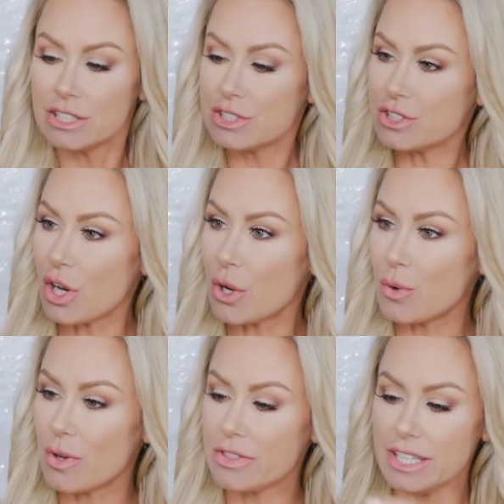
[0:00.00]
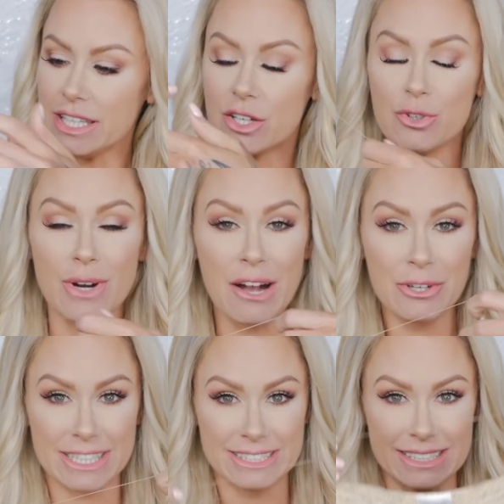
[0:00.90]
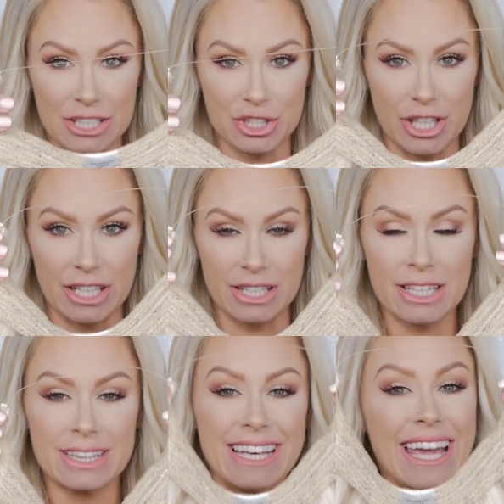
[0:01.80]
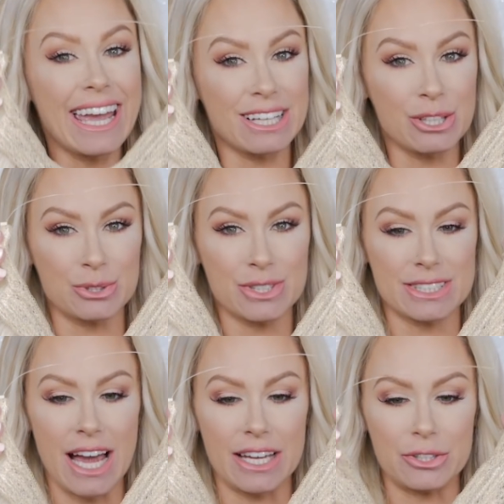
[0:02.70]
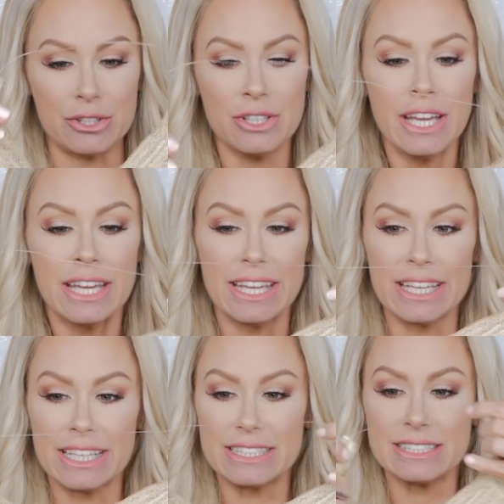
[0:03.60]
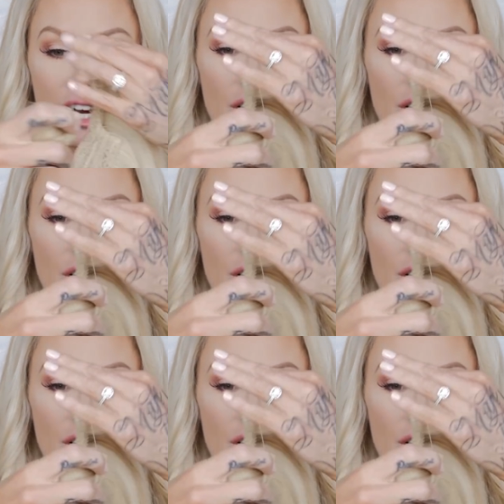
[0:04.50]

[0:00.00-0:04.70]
So the crown extension, the halo style, is